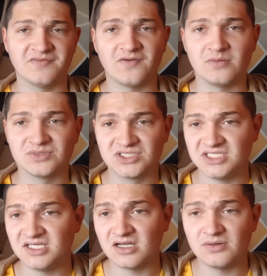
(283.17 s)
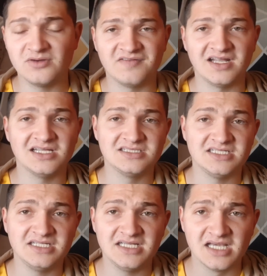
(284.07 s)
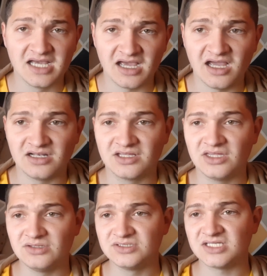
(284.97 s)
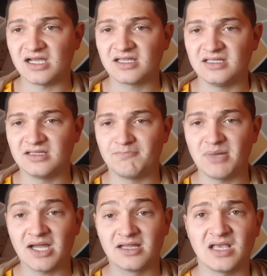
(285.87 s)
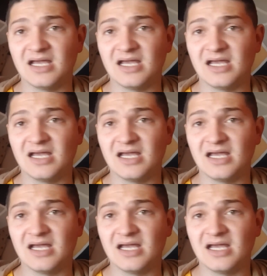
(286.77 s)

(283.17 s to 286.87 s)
from Sio Valetini and Cusack in the pack.